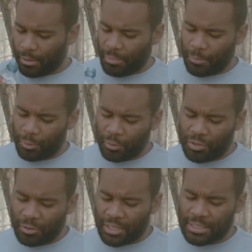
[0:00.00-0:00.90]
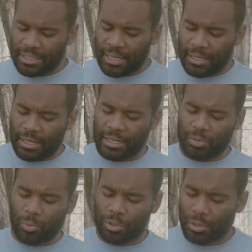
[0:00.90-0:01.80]
People who do not stay on
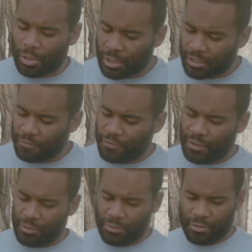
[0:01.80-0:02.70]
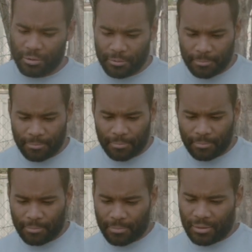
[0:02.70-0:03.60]
God's word are confused
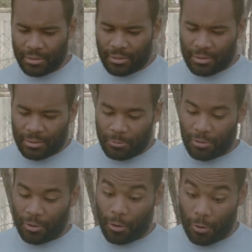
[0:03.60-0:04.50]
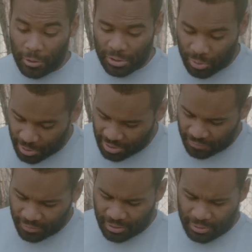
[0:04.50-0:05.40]
with all sorts
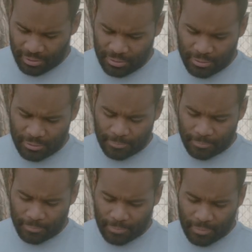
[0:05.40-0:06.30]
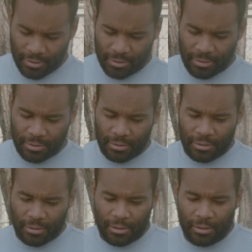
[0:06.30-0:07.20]
of things.
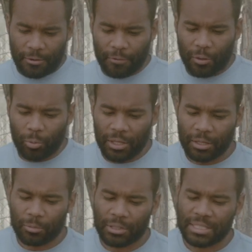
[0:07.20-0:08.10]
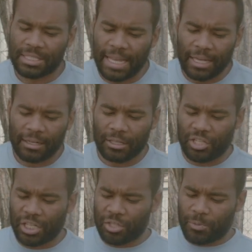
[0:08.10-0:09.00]
Therefore, the wicked will not stand in the
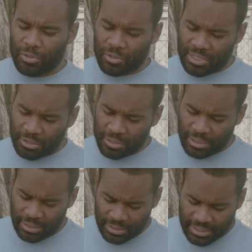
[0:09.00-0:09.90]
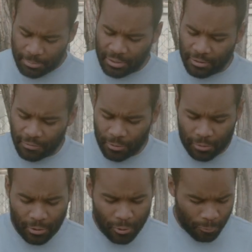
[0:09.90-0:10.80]
judgment, nor sinners in the assembly of the
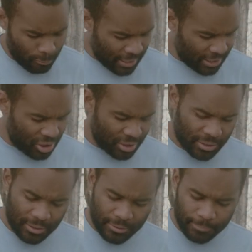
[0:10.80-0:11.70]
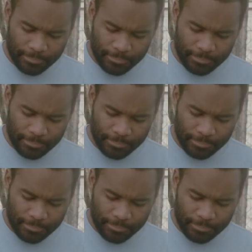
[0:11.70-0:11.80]
righteous.